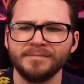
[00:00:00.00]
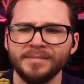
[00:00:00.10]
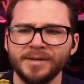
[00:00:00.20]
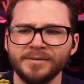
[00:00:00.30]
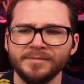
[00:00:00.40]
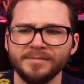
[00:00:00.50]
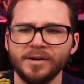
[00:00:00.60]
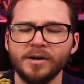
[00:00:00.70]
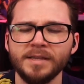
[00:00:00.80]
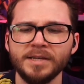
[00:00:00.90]
Bro,
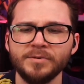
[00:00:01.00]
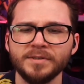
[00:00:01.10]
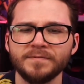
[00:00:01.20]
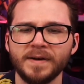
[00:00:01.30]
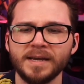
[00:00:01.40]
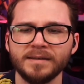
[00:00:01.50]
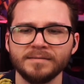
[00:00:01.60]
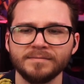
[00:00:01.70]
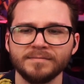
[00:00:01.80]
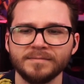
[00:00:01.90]
all they do is fight.
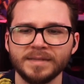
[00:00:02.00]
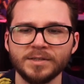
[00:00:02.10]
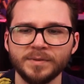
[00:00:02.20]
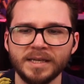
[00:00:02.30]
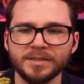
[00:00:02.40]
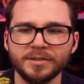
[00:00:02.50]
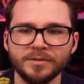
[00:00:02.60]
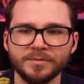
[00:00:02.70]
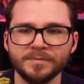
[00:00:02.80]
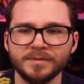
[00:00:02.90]
That's what they
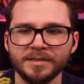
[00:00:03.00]
do.